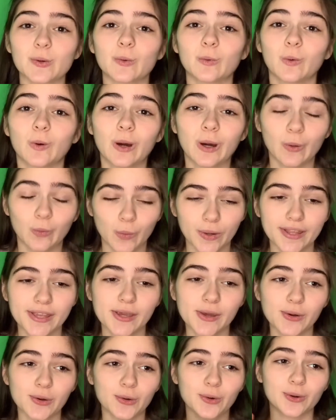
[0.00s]
uh, when
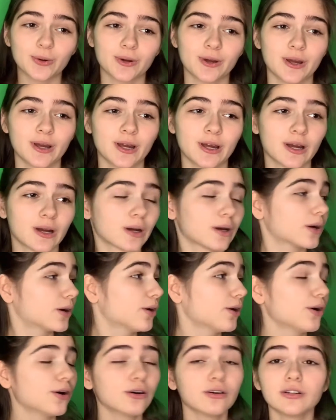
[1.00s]
you
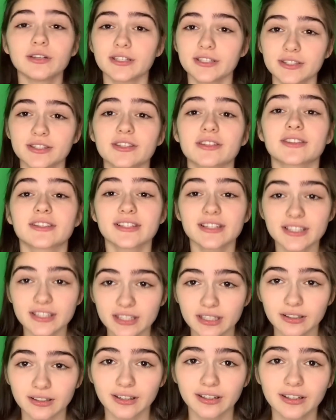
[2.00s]
go into
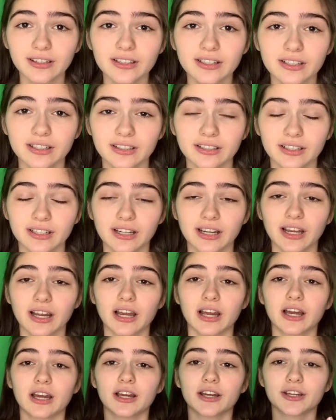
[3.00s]
TikTok,
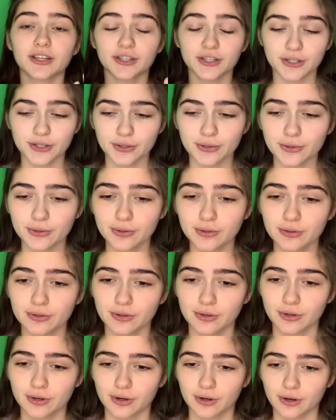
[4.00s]
you
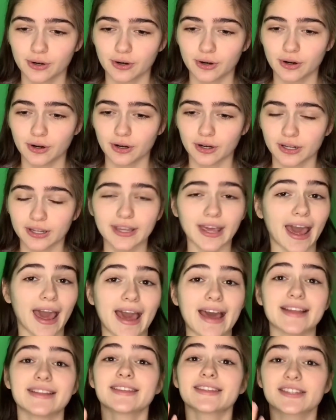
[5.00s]

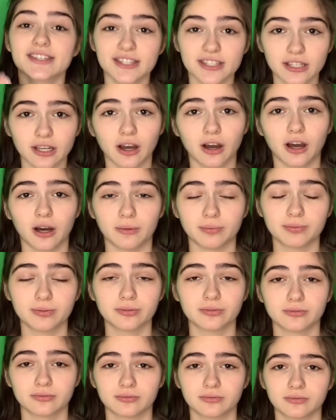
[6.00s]
can't stop.
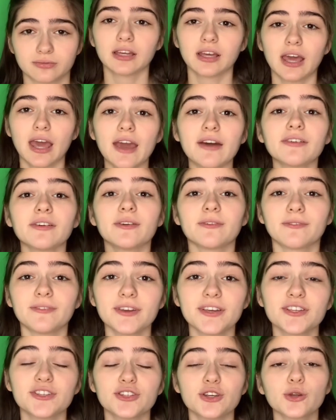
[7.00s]
Every
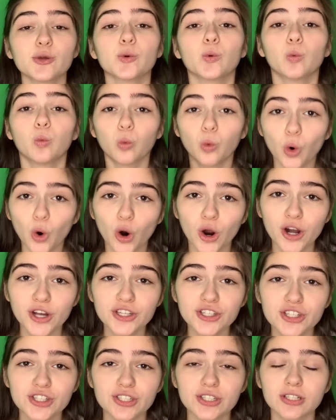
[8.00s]
video you
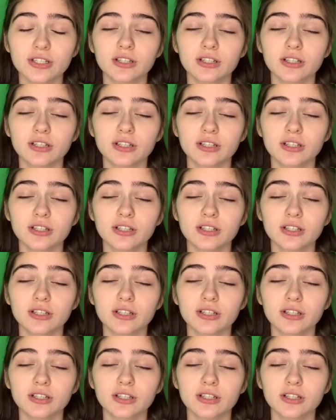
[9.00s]
watch